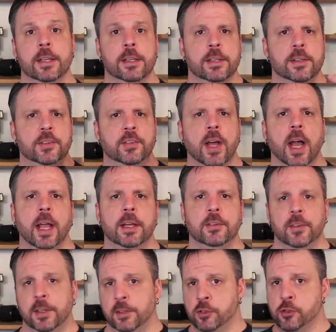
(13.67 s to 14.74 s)
the
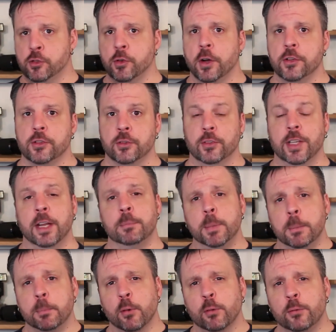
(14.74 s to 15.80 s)
designs and the structures that have
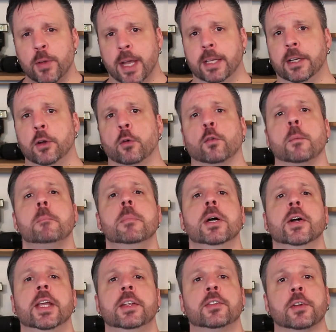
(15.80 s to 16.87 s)
been perfected over
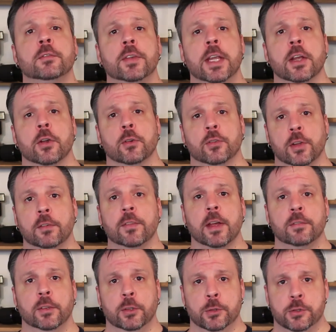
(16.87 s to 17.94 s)
millions of years of
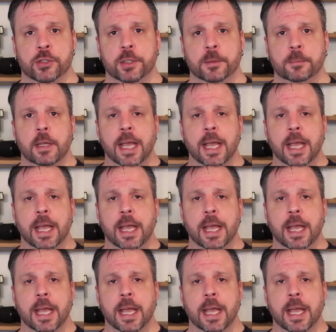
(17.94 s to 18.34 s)
evolution,